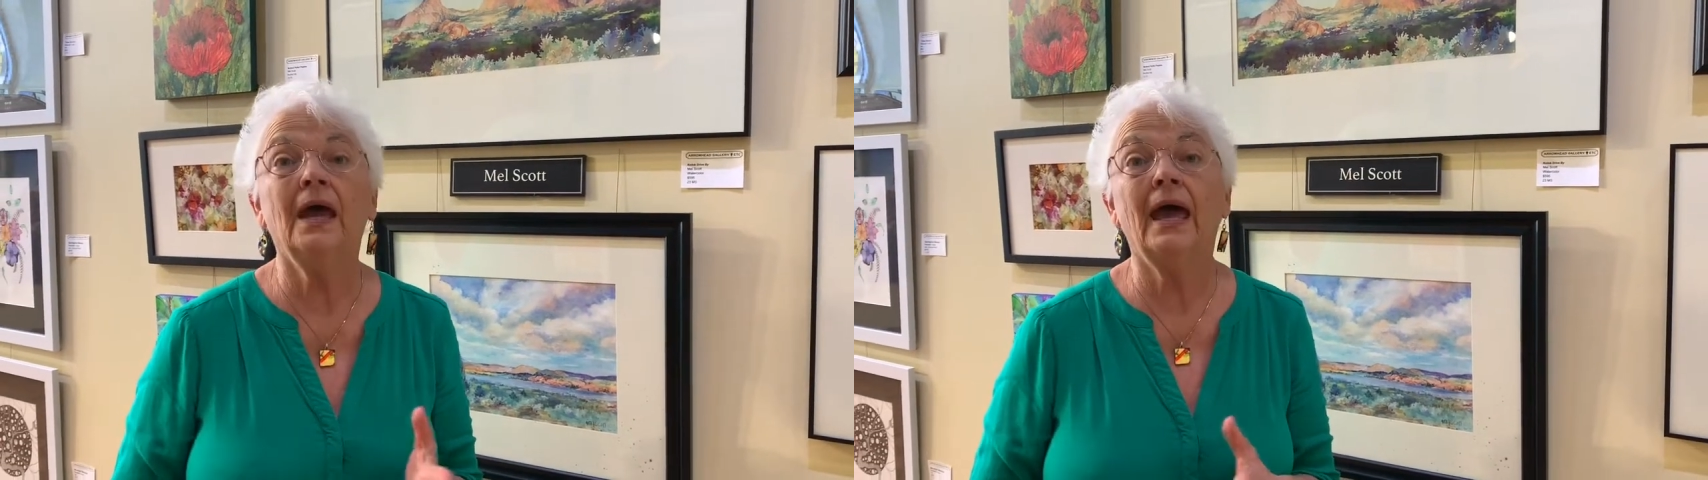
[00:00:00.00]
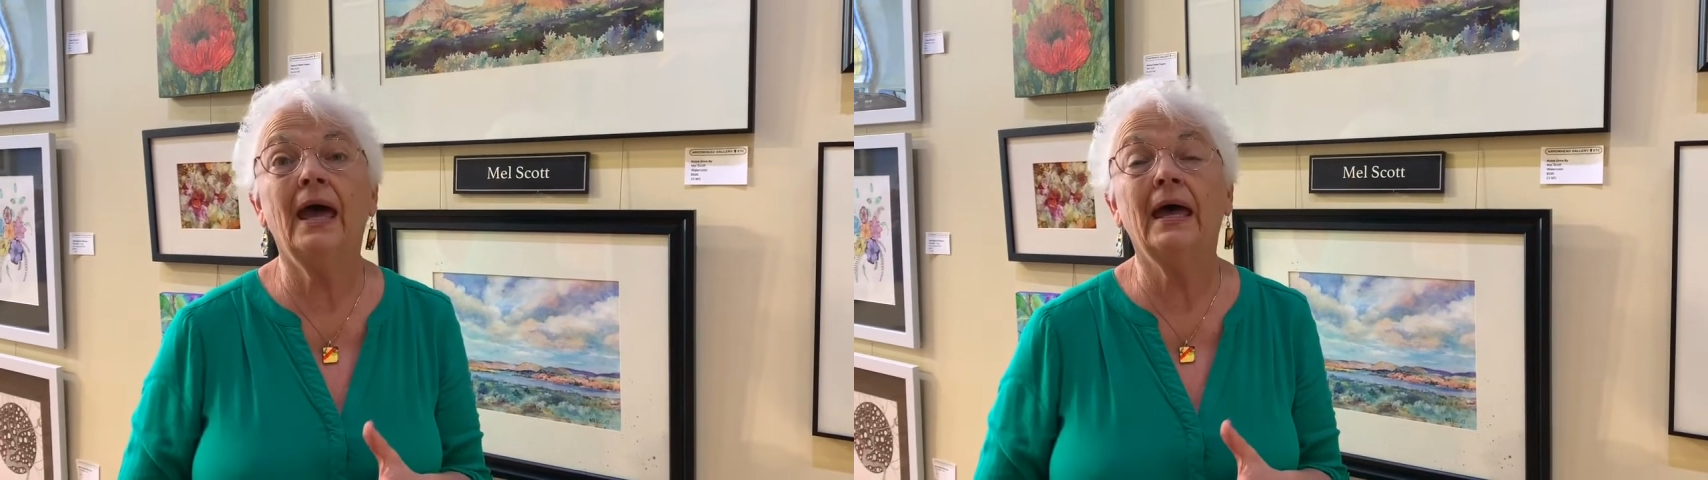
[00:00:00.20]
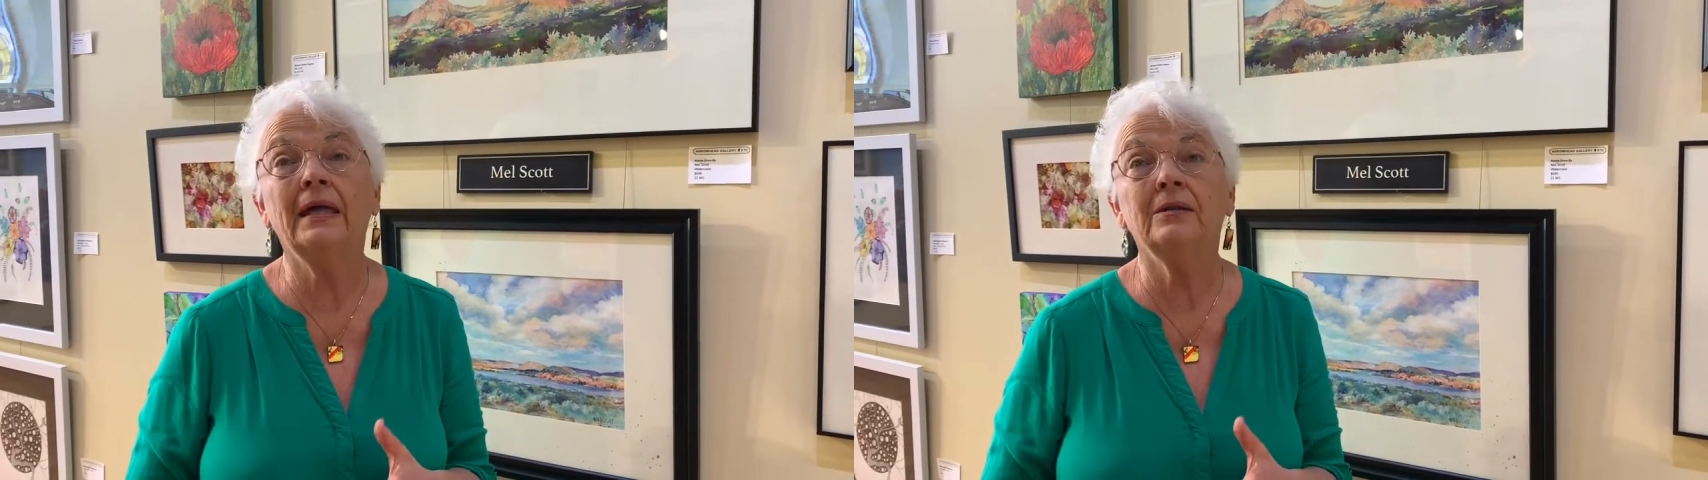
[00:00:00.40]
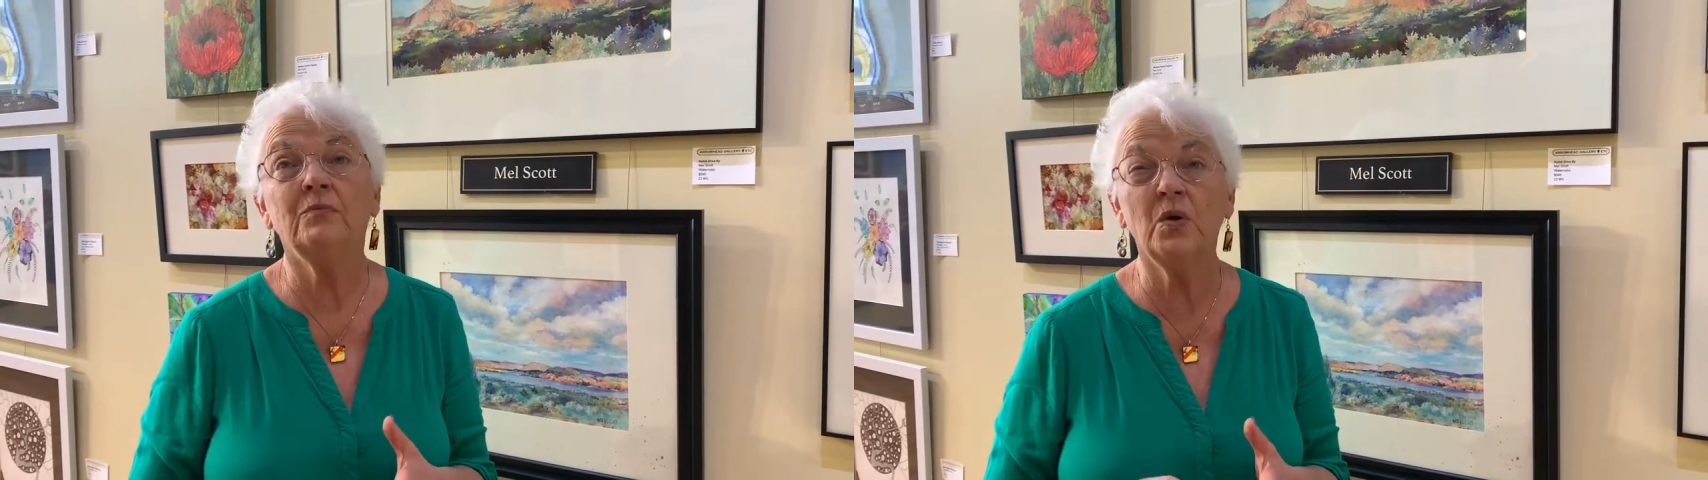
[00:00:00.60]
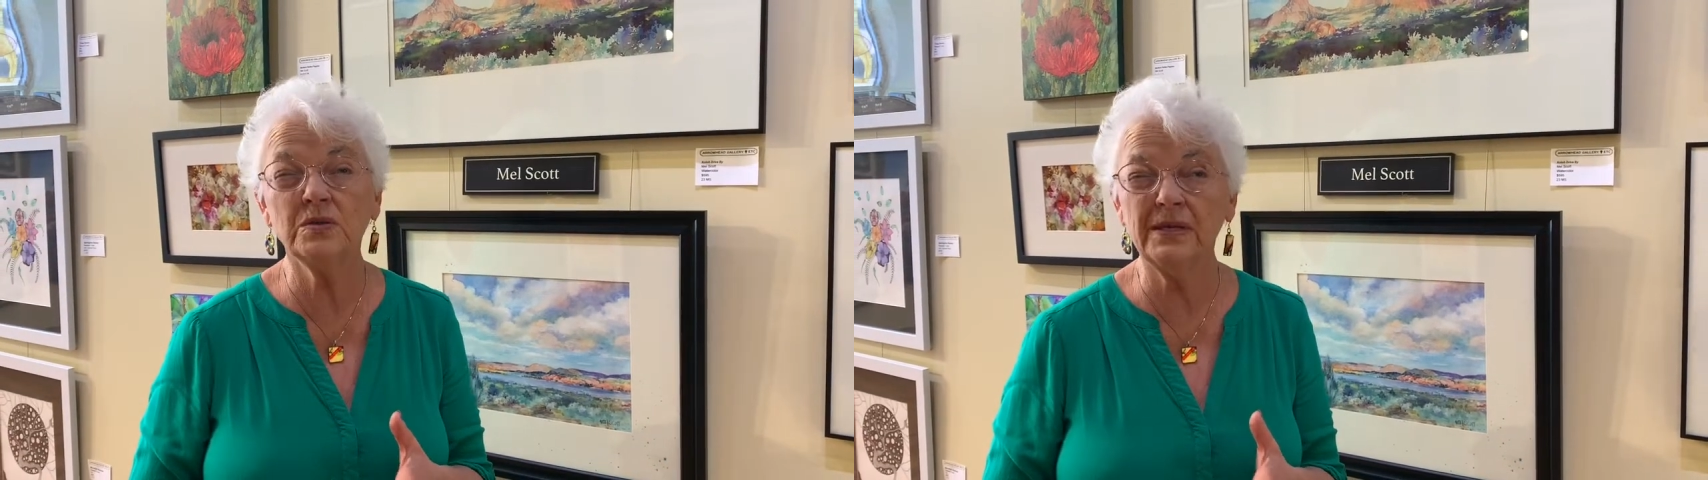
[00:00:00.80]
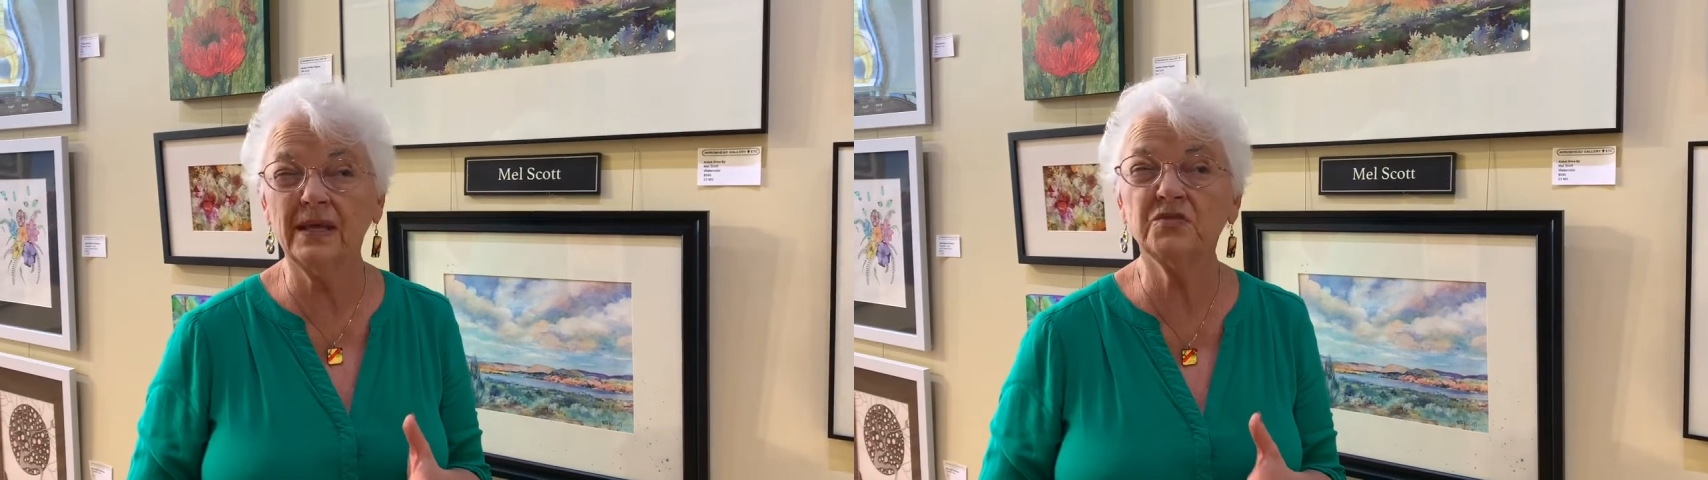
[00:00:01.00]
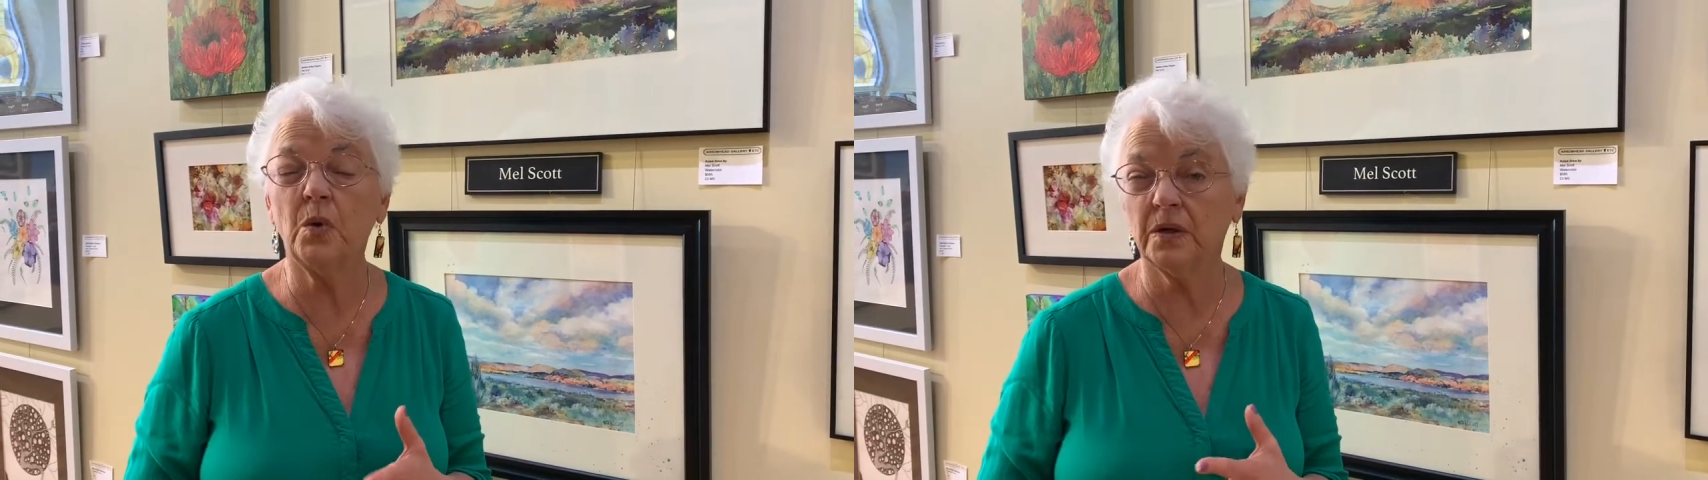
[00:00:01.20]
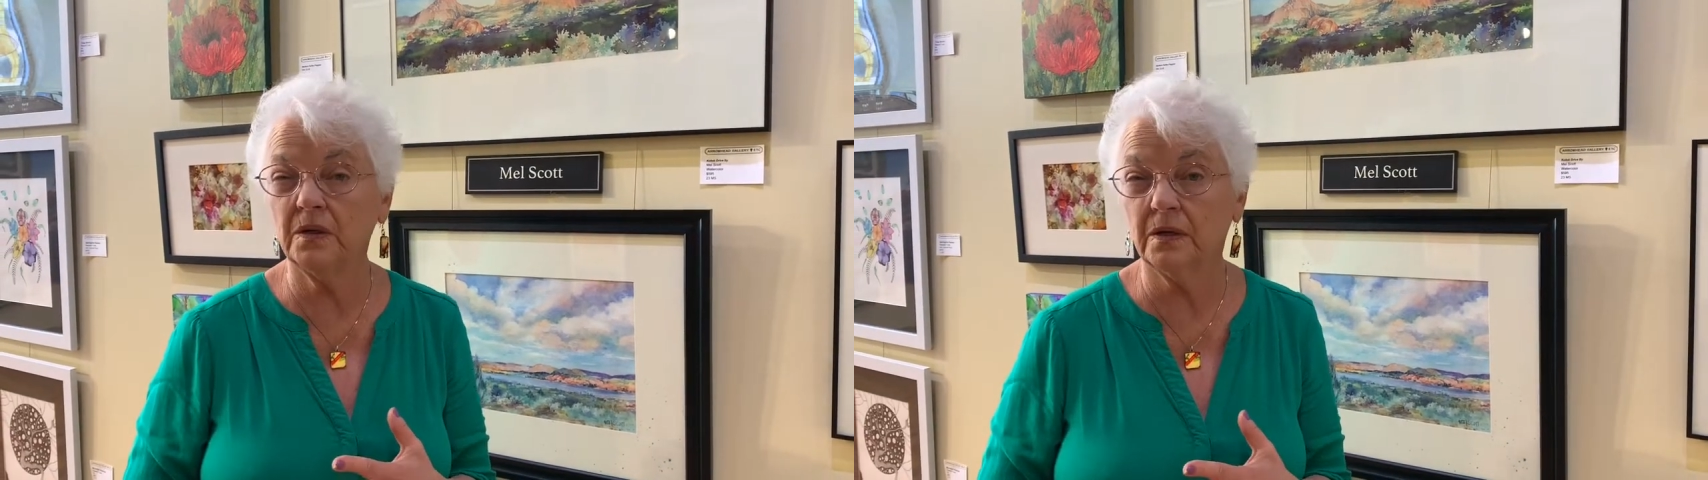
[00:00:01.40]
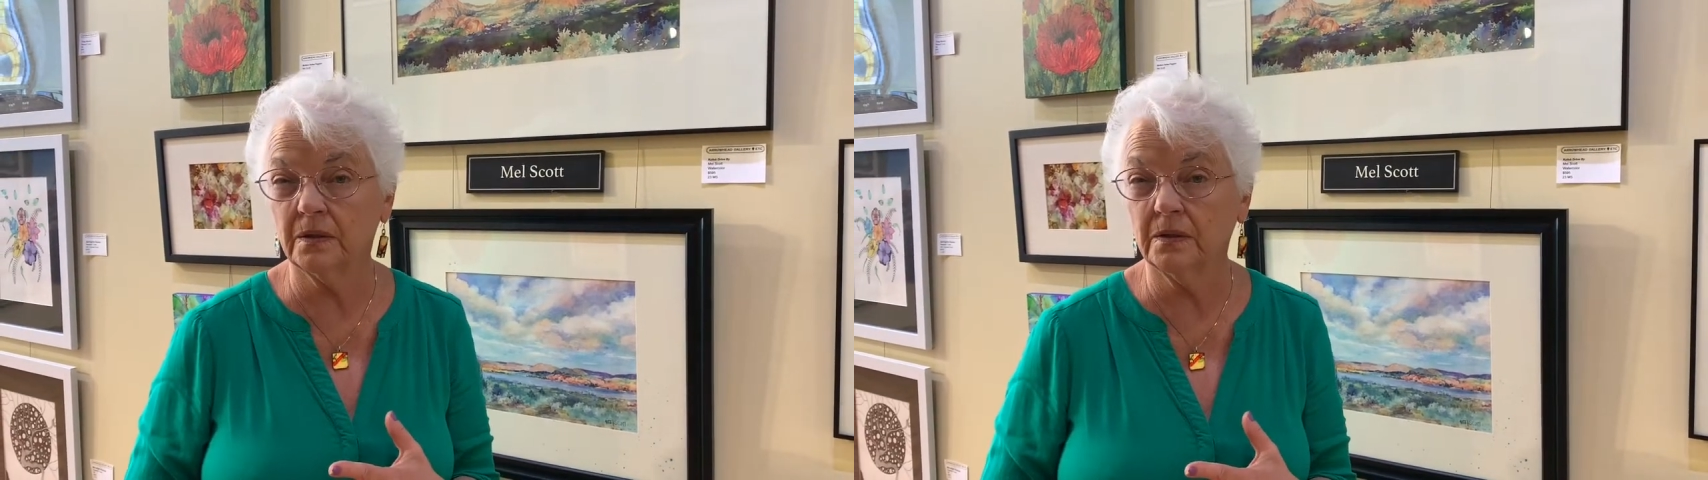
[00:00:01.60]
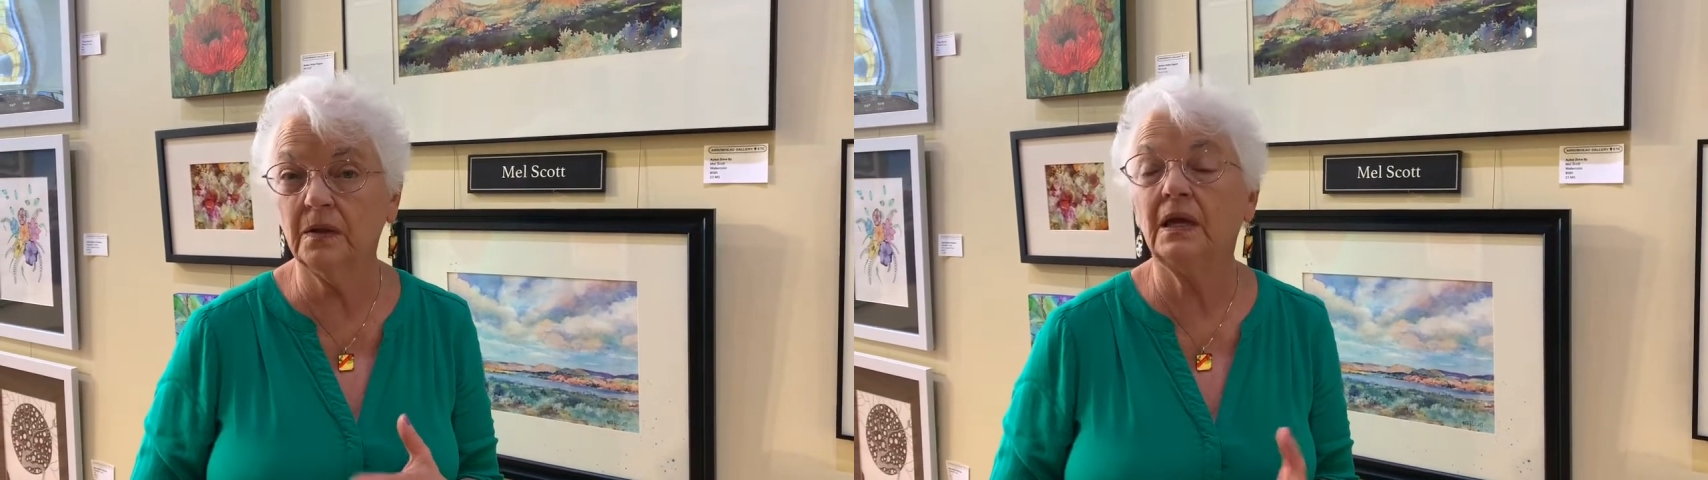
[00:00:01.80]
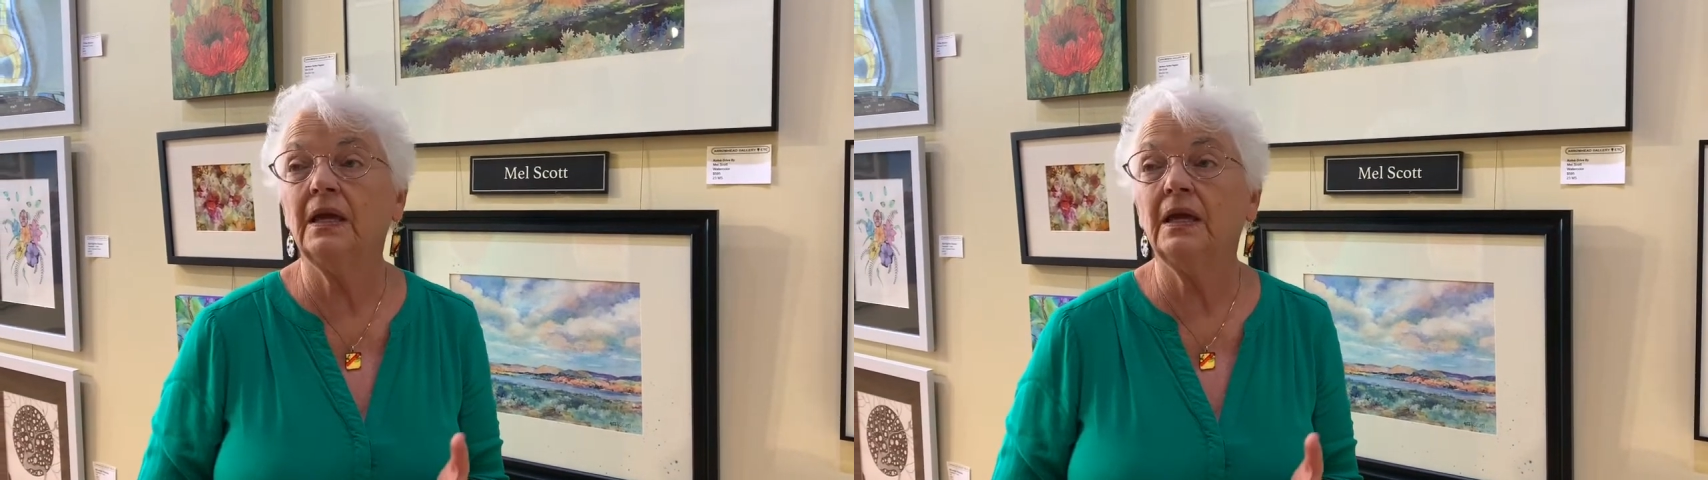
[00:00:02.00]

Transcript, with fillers: and mostly that's watercolor